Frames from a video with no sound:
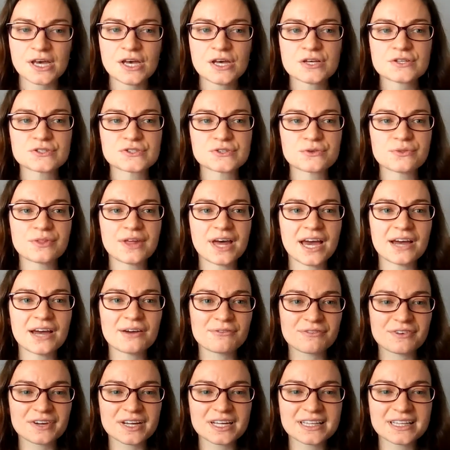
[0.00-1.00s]
So that
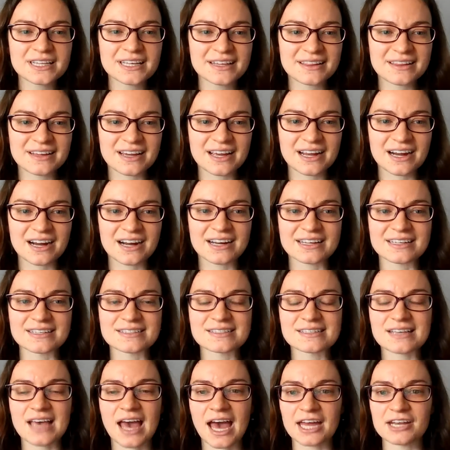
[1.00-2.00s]
really there is
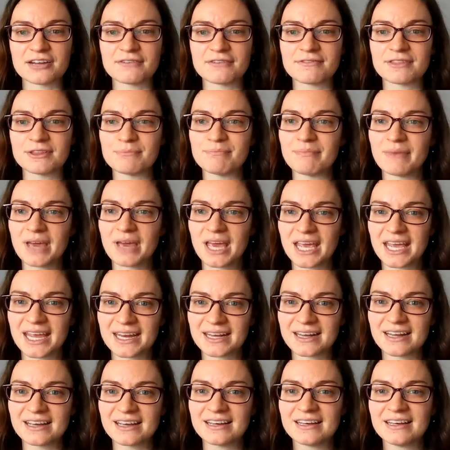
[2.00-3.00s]
kind of the
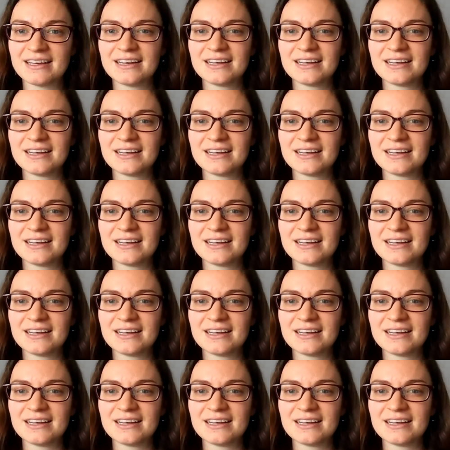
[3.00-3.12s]
main